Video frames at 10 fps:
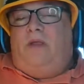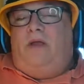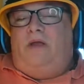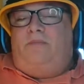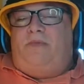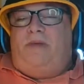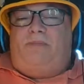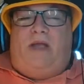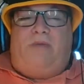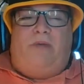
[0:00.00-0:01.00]
It
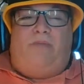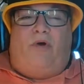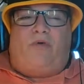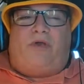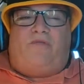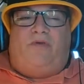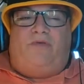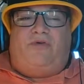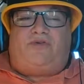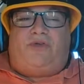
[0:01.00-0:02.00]
might be broke if you've
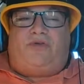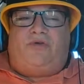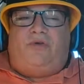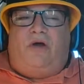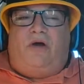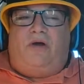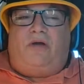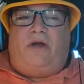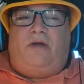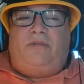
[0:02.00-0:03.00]
used it too long.
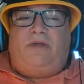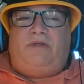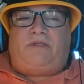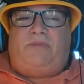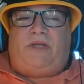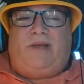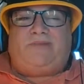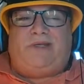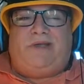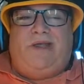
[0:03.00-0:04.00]
I mean,
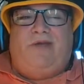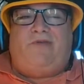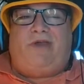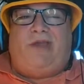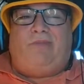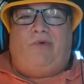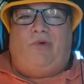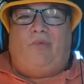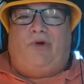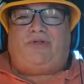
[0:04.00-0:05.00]
sometimes if you keep
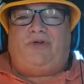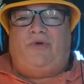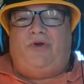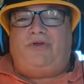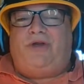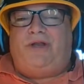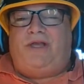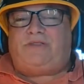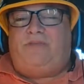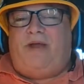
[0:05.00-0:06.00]
doing what you're doing, you're going to
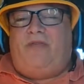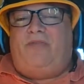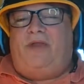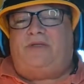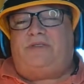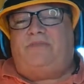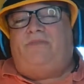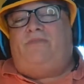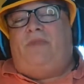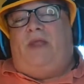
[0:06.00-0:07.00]
get some bad things
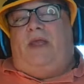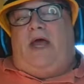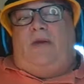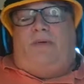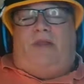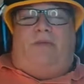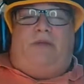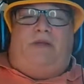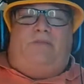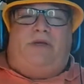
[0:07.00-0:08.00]
happen. I
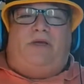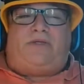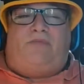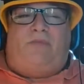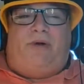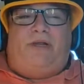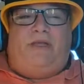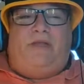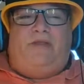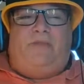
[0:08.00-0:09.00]
mean, because
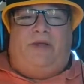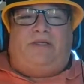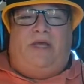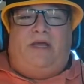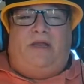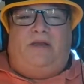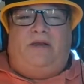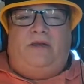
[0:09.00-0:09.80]
everybody in the Big Ten